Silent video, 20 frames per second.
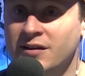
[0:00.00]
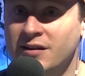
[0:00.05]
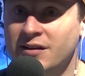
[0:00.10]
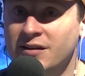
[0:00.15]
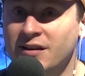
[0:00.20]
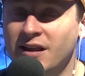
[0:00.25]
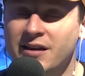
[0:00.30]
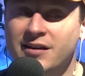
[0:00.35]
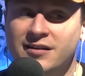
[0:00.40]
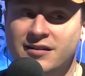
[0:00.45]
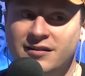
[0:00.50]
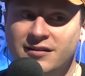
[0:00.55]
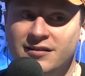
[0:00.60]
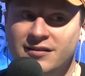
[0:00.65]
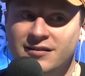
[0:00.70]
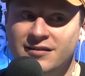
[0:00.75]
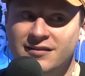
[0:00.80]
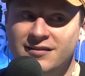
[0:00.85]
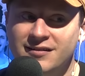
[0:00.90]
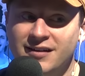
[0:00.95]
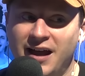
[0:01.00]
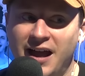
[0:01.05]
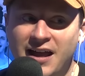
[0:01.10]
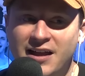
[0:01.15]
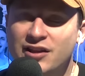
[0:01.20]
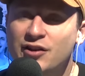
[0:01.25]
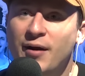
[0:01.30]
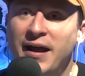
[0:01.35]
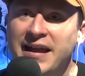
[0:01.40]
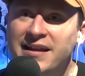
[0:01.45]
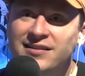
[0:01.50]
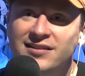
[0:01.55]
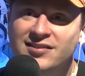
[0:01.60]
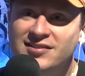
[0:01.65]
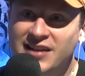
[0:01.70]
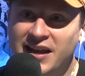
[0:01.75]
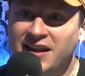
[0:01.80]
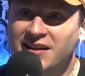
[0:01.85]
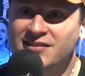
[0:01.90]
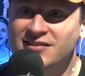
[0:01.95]
like I, you hate to
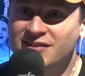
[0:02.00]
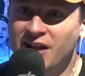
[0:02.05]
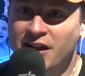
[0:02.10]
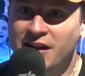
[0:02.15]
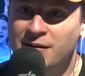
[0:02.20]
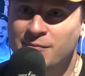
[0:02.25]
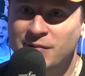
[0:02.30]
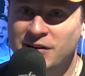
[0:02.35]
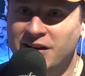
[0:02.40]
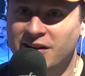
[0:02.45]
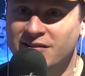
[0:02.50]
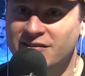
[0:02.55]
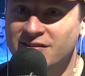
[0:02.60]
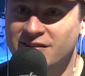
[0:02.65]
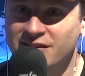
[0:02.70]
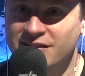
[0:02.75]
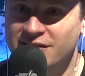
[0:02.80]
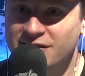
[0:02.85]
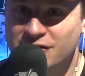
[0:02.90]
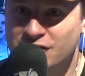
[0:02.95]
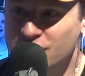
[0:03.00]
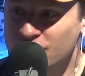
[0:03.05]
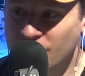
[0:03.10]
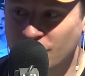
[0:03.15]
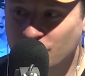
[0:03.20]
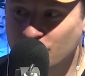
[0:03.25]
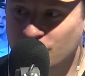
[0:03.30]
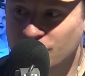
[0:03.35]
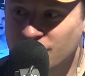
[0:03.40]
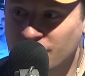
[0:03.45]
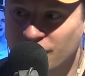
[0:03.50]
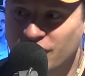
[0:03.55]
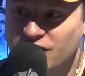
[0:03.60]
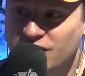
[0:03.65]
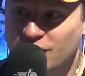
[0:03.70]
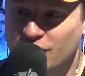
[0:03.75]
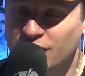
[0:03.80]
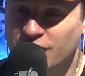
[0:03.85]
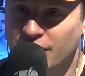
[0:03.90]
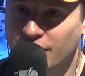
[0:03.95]
say it's stunning because it's just they do this every
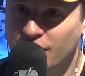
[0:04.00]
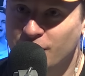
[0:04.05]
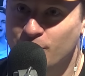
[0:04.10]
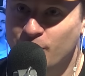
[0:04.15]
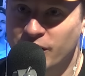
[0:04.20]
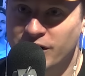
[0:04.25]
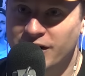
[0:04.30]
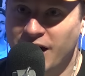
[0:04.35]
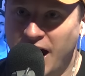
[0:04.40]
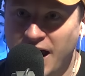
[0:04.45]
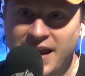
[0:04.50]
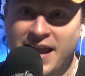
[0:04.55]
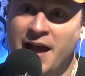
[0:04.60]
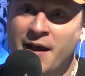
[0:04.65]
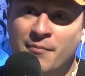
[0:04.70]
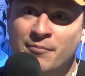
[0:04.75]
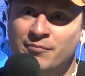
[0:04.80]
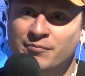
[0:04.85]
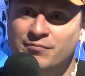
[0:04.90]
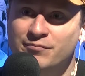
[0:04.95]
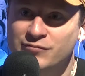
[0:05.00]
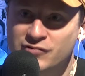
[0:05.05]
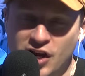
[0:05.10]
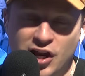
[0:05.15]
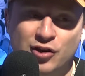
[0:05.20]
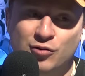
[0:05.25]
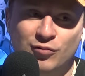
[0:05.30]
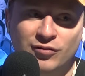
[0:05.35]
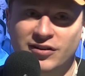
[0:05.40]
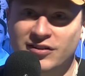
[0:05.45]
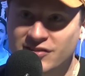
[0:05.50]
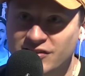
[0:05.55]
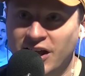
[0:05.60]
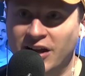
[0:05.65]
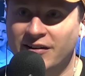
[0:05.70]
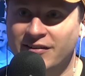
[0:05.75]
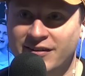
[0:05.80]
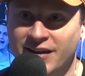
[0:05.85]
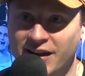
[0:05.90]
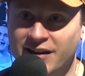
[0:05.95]
single year, but I am genuinely
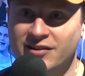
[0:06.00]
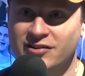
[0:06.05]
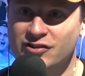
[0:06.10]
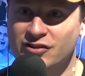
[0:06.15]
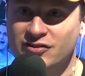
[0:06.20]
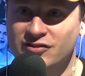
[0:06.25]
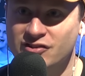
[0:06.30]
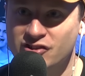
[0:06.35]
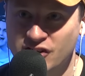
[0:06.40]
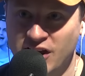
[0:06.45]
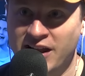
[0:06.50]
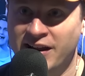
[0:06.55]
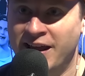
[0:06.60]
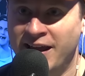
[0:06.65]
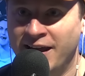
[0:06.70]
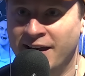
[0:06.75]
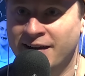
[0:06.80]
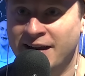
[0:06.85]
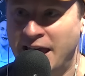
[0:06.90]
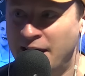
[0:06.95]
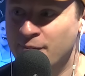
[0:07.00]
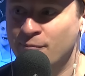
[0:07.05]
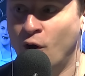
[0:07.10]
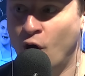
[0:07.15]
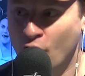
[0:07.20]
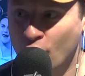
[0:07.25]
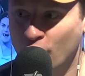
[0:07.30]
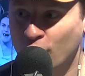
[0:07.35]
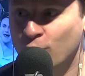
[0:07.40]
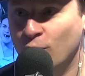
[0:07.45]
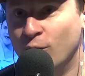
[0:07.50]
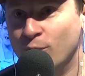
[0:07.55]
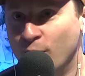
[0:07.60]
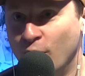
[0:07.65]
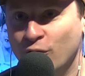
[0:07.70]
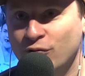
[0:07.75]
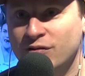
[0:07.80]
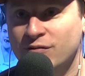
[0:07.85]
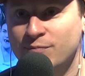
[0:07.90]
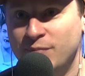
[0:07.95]
stunned that it's just Shanahan and Marner will
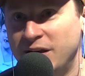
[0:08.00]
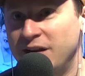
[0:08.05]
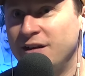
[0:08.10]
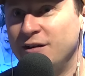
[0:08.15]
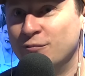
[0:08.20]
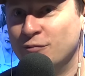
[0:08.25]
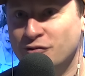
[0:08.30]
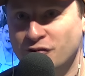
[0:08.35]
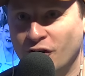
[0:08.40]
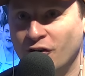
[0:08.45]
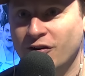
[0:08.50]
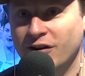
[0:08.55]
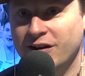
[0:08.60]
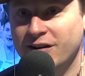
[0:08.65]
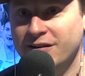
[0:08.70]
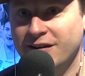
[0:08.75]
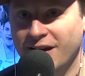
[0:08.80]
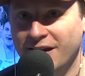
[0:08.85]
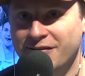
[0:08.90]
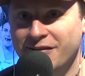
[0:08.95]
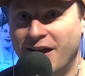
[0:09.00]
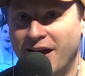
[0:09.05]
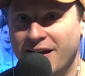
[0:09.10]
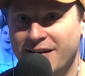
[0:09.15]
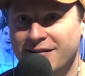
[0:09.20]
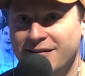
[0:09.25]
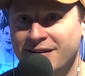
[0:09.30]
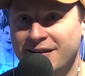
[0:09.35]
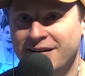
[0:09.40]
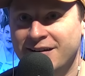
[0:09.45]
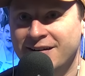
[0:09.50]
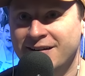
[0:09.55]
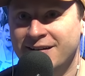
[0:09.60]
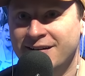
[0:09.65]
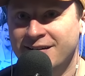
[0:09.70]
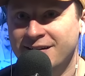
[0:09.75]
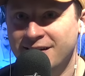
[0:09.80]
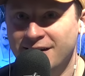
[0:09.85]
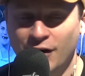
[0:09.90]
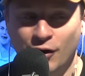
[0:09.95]
both be returning, and that
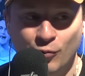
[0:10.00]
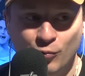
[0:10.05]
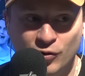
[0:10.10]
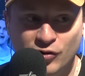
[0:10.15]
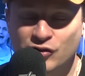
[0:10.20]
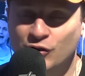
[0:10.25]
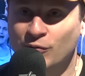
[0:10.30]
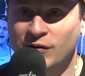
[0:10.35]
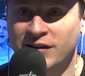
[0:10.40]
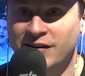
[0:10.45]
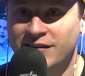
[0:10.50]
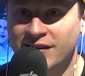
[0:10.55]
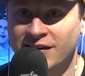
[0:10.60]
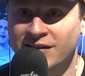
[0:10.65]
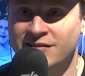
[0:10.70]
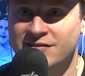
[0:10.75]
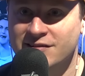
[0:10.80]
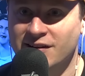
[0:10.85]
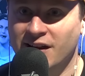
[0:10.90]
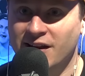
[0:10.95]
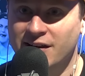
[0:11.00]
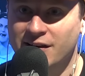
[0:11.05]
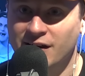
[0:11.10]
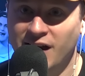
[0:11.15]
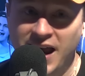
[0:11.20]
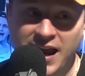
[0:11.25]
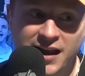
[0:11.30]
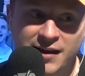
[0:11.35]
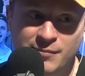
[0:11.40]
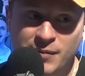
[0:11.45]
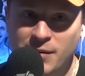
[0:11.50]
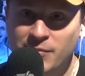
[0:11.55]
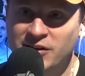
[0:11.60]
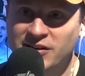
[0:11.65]
you know, we're doing things like, hey, maybe